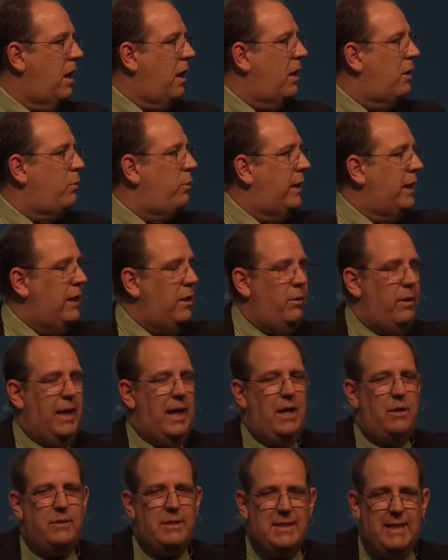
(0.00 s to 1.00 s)
Are we
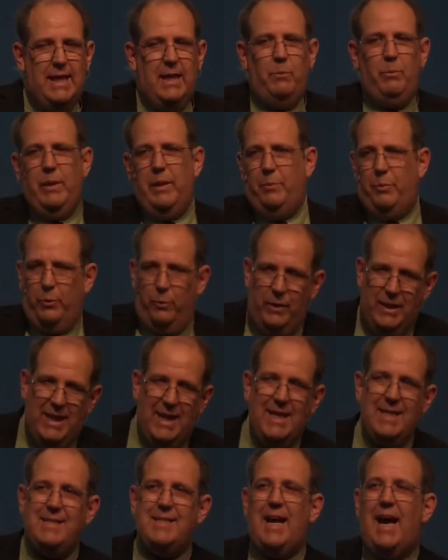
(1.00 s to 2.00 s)
going out and seeing people with
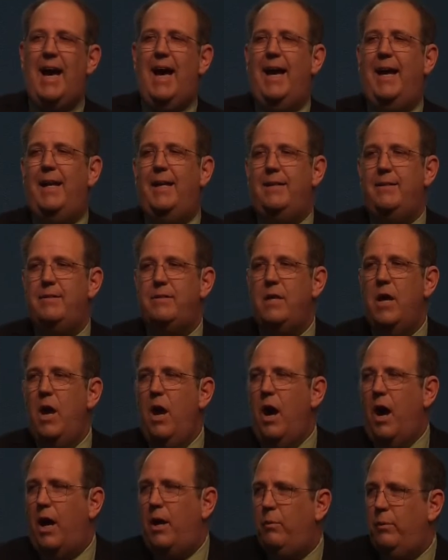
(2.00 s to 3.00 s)
his eyes?
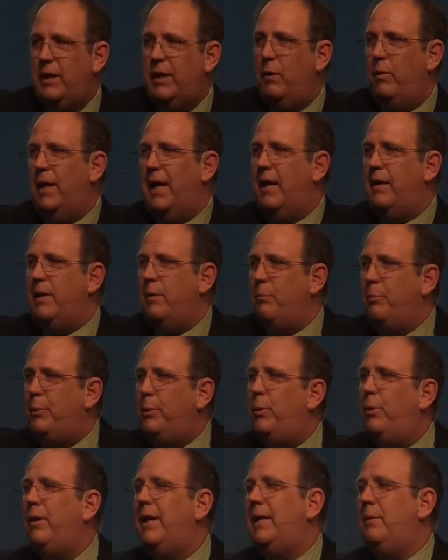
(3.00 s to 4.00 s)
Are we going out and
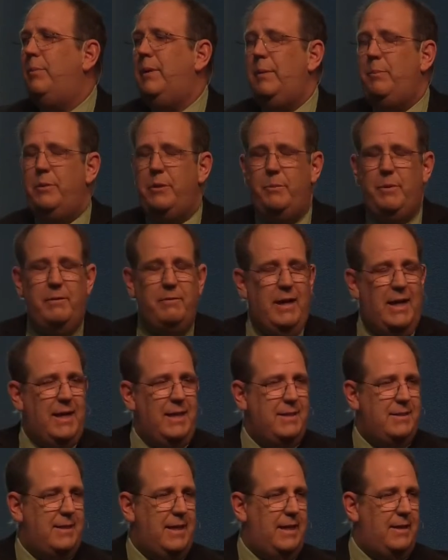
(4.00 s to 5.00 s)
imploring people to be
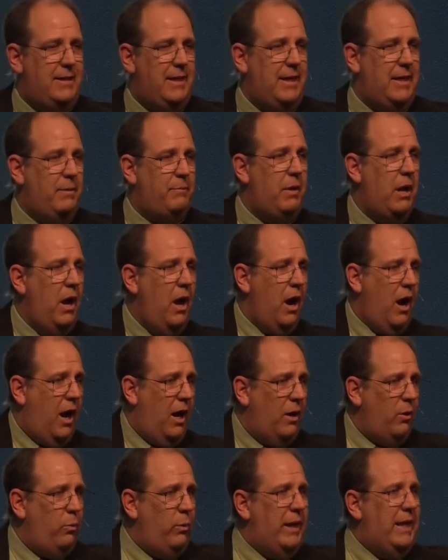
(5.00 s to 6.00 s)
reconciled to him?
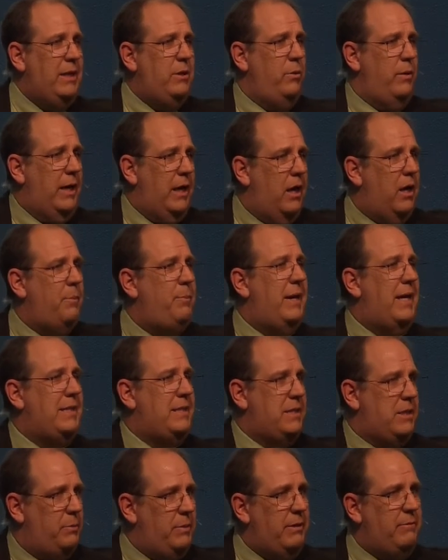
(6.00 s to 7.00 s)
Are we doing our
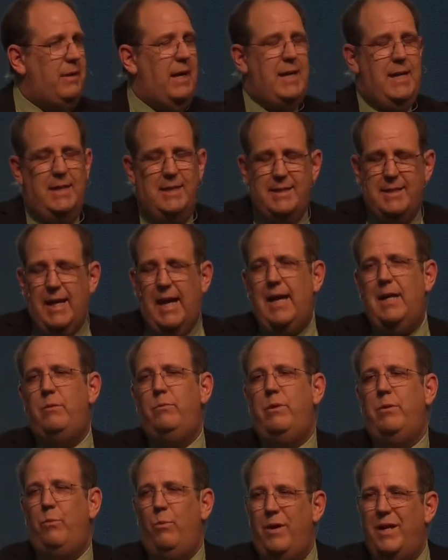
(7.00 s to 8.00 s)
best to be
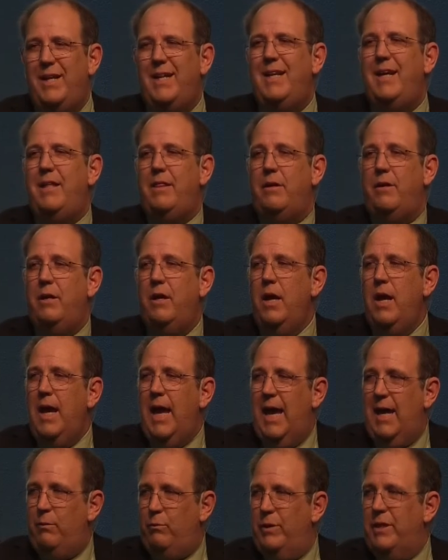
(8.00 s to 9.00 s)
reconciled with one another
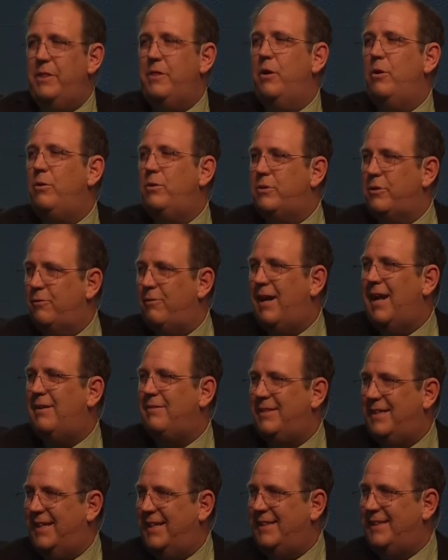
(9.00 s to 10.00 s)
and with those
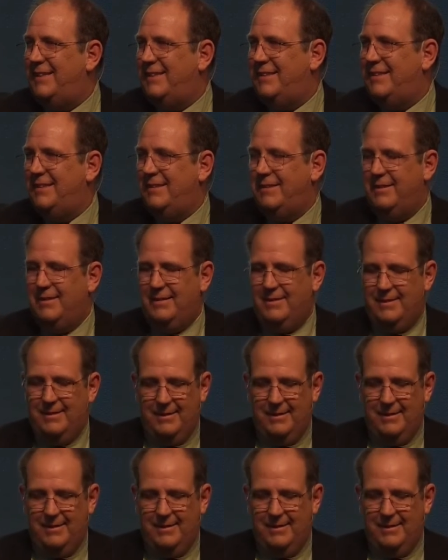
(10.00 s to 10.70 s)
around us?